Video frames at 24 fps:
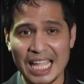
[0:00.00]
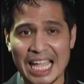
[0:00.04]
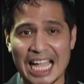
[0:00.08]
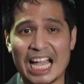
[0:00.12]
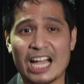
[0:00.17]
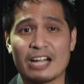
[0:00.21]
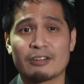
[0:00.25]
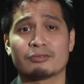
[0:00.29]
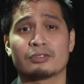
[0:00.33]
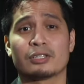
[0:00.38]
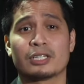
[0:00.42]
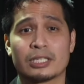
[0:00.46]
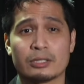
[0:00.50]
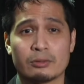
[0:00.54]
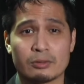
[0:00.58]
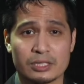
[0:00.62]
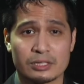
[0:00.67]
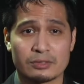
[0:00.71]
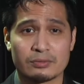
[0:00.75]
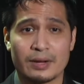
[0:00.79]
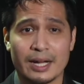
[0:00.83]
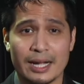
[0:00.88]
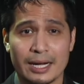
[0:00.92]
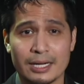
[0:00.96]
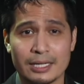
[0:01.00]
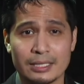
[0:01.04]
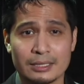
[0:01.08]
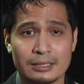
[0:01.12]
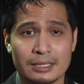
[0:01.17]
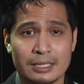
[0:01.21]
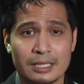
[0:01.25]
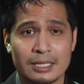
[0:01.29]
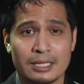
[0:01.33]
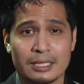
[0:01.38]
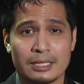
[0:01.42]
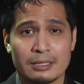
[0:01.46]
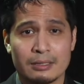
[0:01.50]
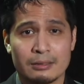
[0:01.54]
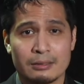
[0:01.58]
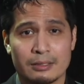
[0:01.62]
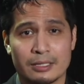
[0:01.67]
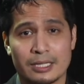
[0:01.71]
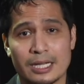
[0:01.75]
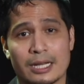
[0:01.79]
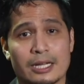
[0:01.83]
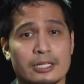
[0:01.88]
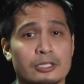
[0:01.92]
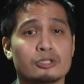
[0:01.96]
after he was fired,
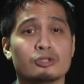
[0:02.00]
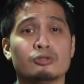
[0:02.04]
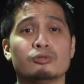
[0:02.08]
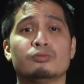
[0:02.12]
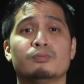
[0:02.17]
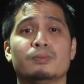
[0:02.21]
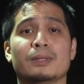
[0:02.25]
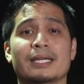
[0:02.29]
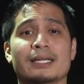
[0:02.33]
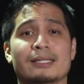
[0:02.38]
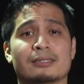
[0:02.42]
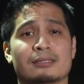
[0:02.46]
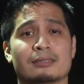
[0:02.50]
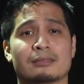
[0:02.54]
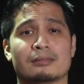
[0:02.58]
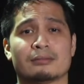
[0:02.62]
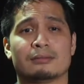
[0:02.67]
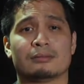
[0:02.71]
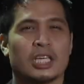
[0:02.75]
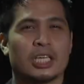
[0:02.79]
he got a new place.